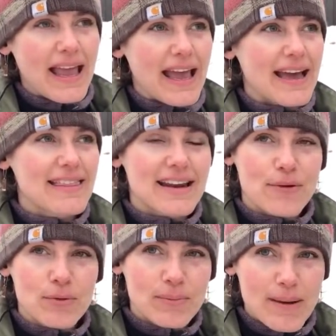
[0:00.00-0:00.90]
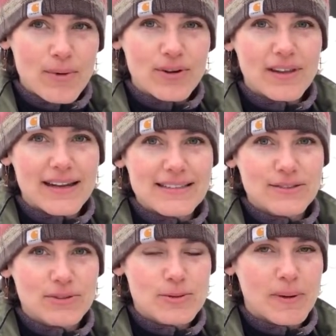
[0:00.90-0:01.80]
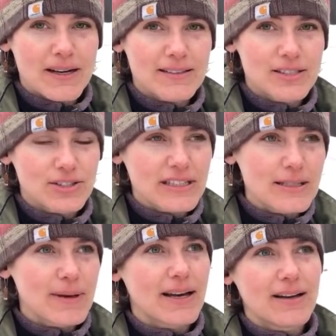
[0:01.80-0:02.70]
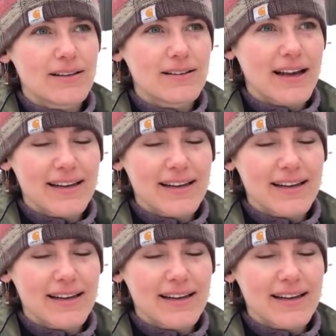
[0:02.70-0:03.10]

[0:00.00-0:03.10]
and then I remembered that I didn't respond to your email.